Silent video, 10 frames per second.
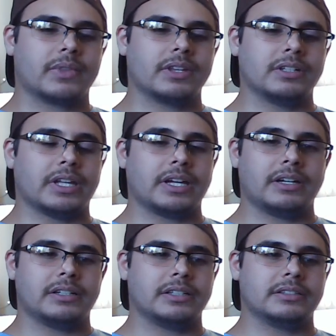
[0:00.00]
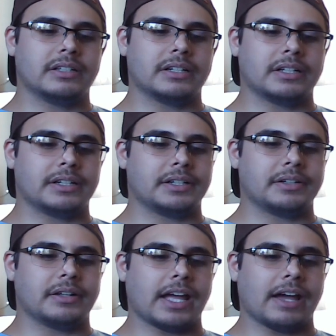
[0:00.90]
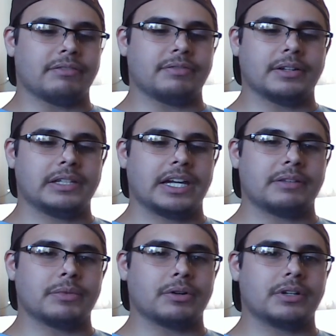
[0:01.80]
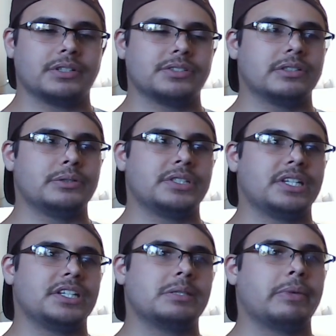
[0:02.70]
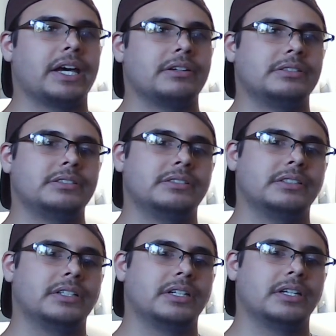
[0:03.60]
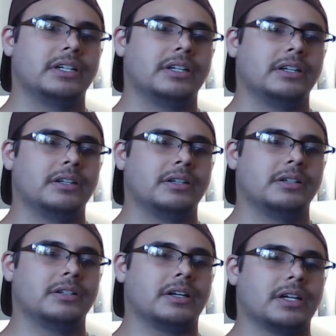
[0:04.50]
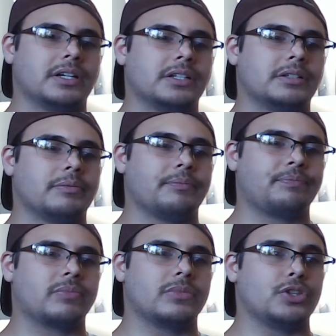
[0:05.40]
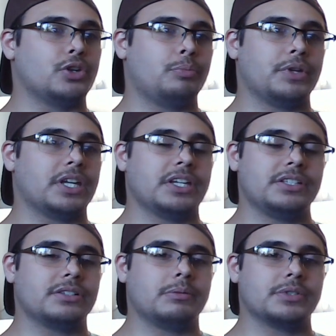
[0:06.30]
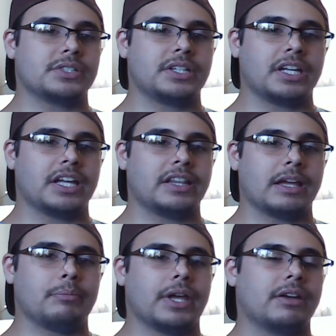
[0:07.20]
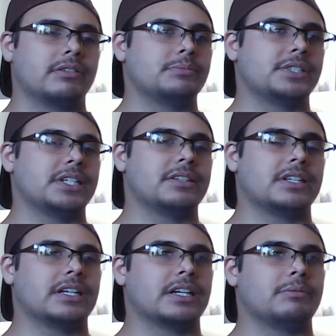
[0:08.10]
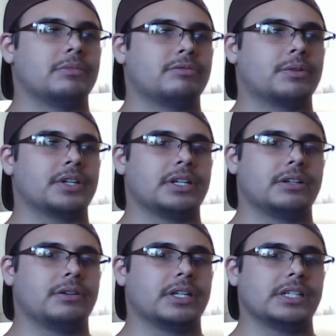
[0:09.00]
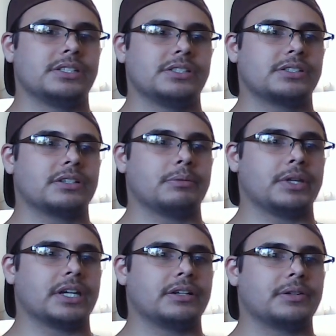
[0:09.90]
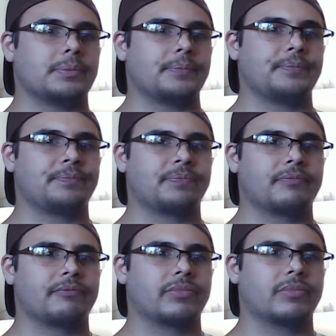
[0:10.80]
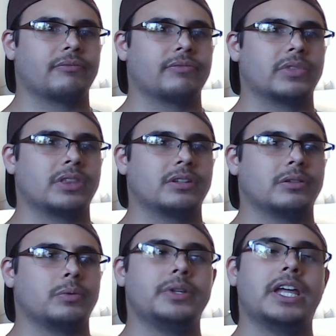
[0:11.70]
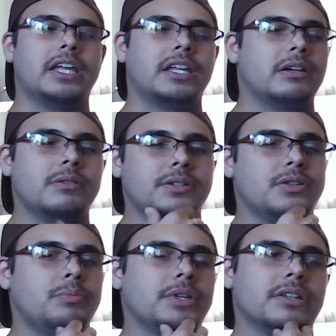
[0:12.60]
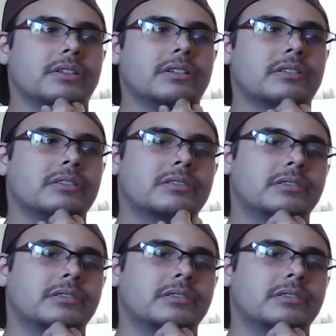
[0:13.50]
Yeah, I feel like Mero's losing his battle. YOUPI, he's almost gonna get that bankruptcy thing, and before you know it, he's just gonna be out. Will they kill YOUPI though?